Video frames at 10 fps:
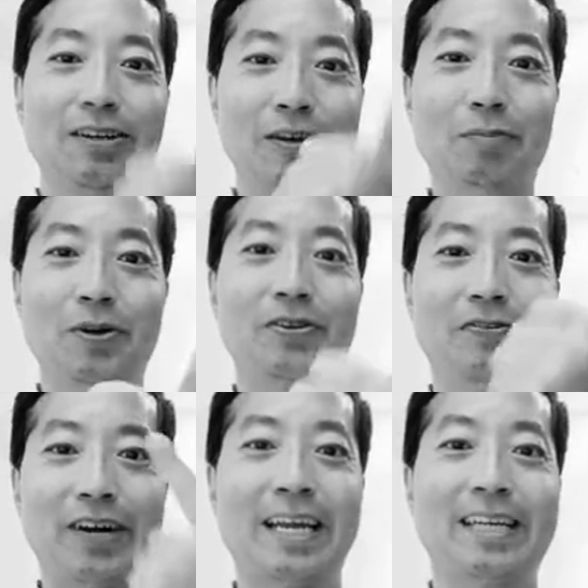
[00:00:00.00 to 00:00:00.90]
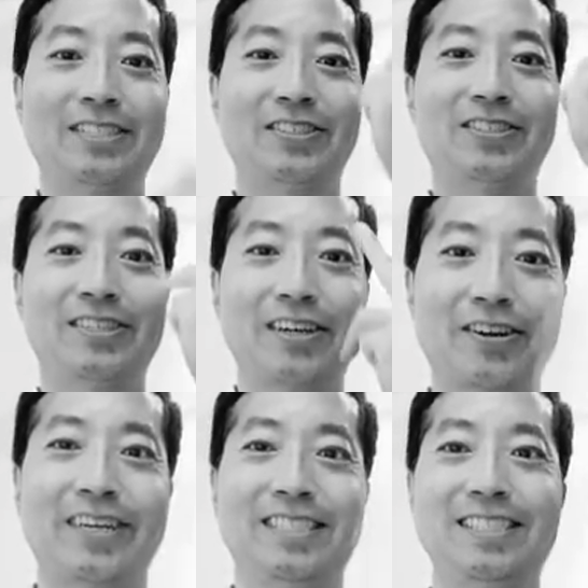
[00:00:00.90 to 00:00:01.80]
global financial
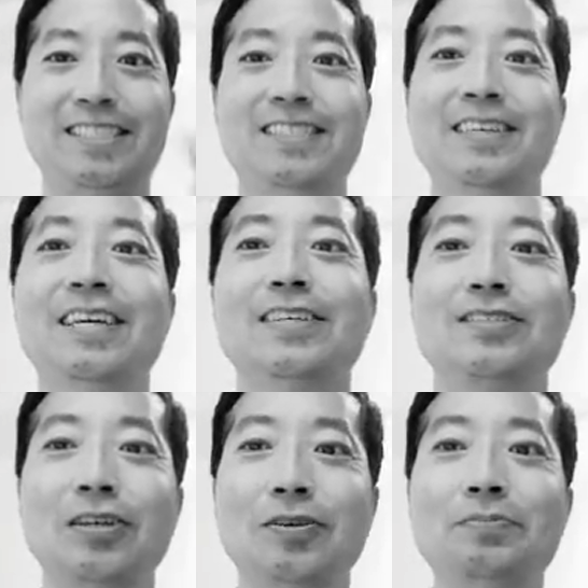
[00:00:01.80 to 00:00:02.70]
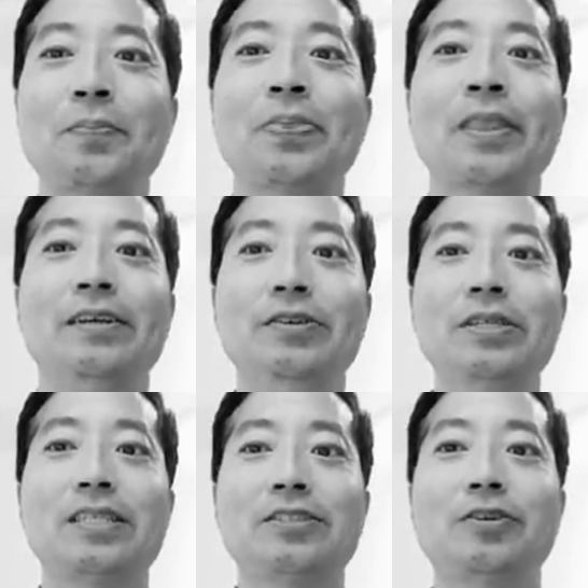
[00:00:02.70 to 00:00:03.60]
crisis. So
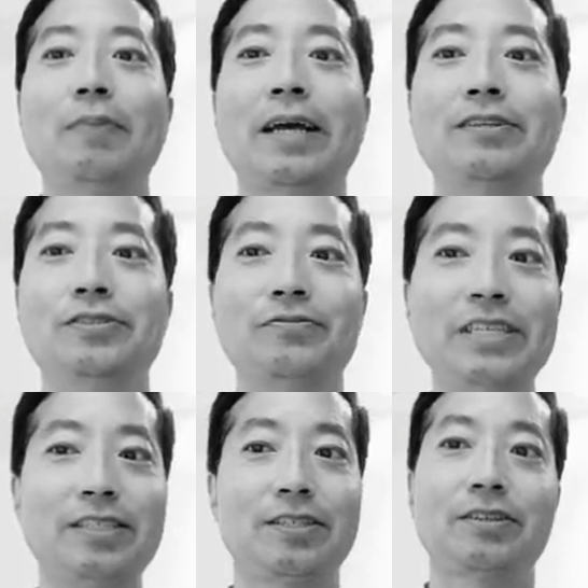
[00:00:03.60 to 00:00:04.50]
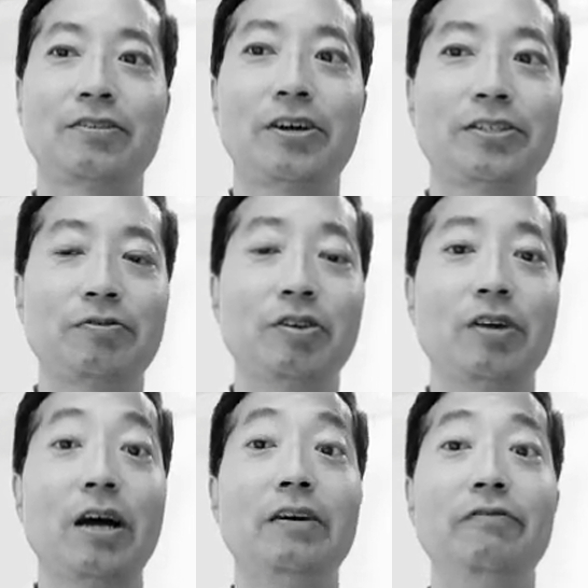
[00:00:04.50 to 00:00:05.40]
U.S. central bankers reached a
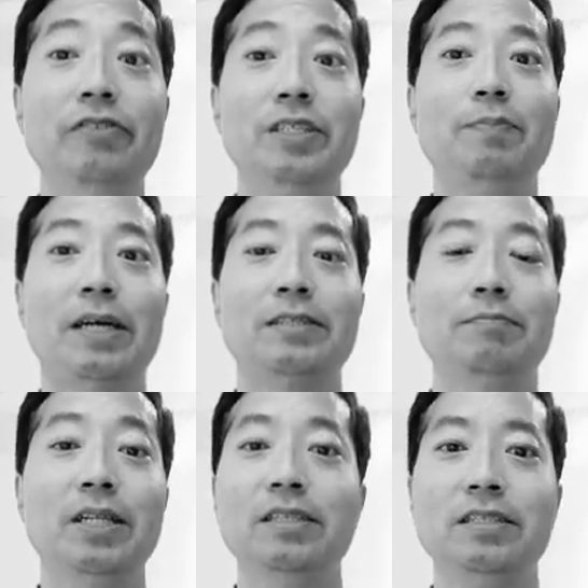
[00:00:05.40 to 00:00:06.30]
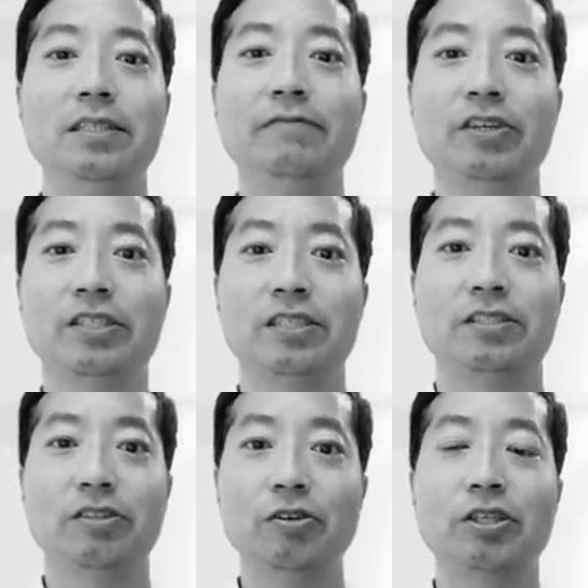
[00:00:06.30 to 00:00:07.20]
crossroad of responsibility versus
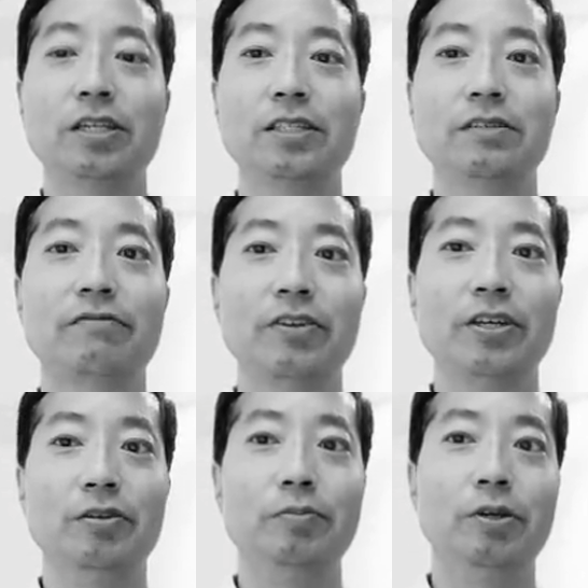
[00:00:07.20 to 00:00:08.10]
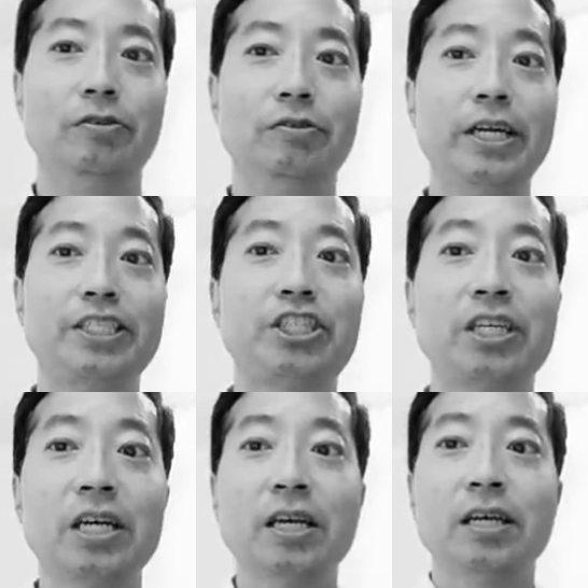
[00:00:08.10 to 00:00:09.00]
socialism for the uber rich